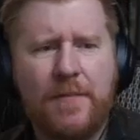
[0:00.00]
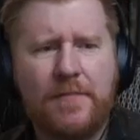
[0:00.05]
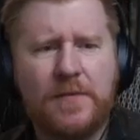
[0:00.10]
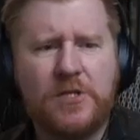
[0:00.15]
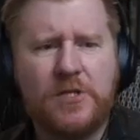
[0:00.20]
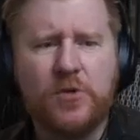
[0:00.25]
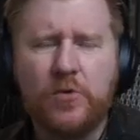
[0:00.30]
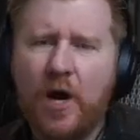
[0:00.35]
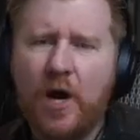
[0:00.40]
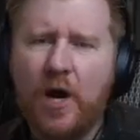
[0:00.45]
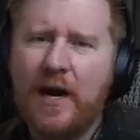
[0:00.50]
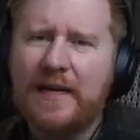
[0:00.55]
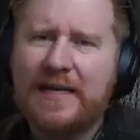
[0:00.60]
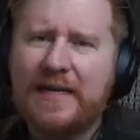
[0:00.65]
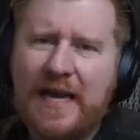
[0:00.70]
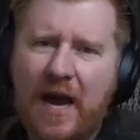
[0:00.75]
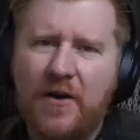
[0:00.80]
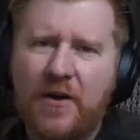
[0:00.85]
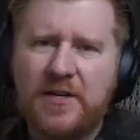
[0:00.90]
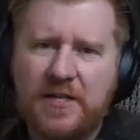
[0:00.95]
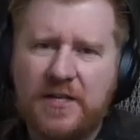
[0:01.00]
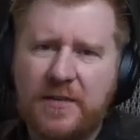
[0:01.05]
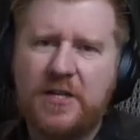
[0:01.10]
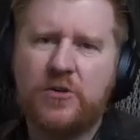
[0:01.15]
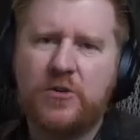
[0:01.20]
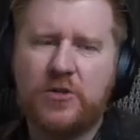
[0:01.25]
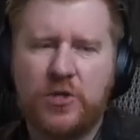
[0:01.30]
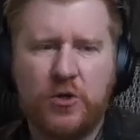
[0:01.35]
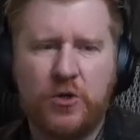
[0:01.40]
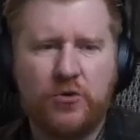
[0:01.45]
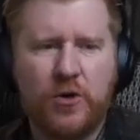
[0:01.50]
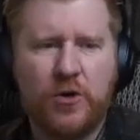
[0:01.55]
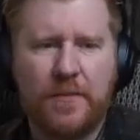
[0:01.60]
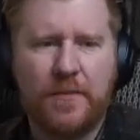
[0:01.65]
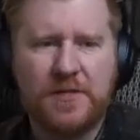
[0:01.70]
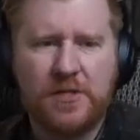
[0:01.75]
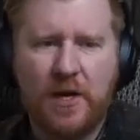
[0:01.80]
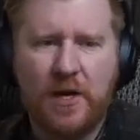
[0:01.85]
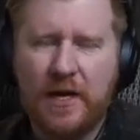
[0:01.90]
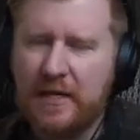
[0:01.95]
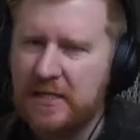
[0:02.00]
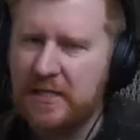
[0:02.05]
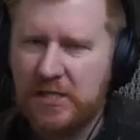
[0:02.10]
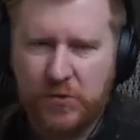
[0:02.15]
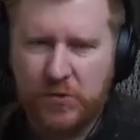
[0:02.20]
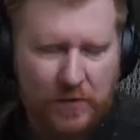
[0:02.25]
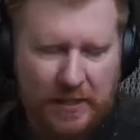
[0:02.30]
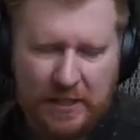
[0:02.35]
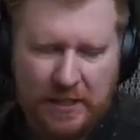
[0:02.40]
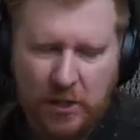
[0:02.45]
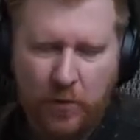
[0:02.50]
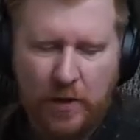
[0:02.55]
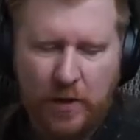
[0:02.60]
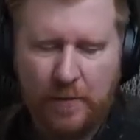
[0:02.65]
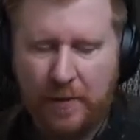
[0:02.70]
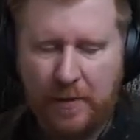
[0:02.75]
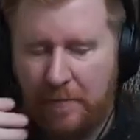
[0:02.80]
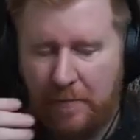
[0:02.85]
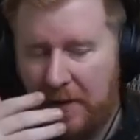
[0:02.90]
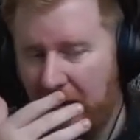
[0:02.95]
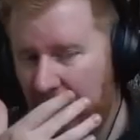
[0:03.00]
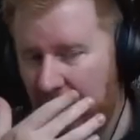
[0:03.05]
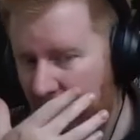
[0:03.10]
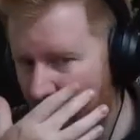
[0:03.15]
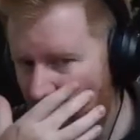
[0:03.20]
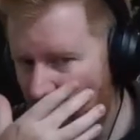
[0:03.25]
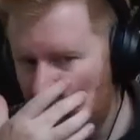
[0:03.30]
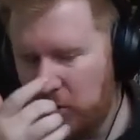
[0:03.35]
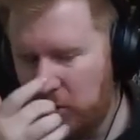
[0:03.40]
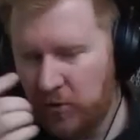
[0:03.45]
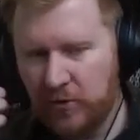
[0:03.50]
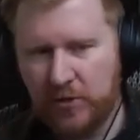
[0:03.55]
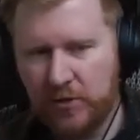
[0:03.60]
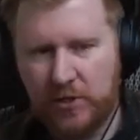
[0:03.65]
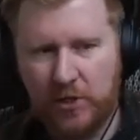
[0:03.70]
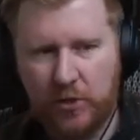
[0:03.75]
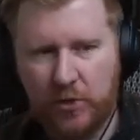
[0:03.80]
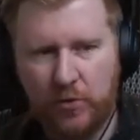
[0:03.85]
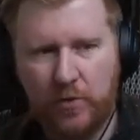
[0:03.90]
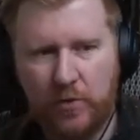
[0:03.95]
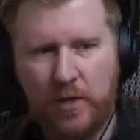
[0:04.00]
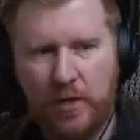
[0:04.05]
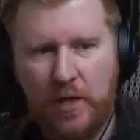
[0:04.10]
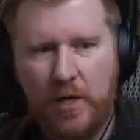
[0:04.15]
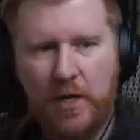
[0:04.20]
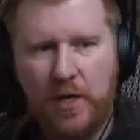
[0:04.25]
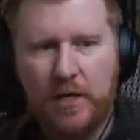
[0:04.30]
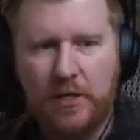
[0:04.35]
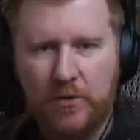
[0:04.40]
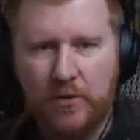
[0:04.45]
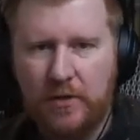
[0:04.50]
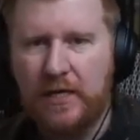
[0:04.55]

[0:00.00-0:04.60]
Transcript: not count him in your 2-drop slot, because you really don't want to be playing him on turn 2. You need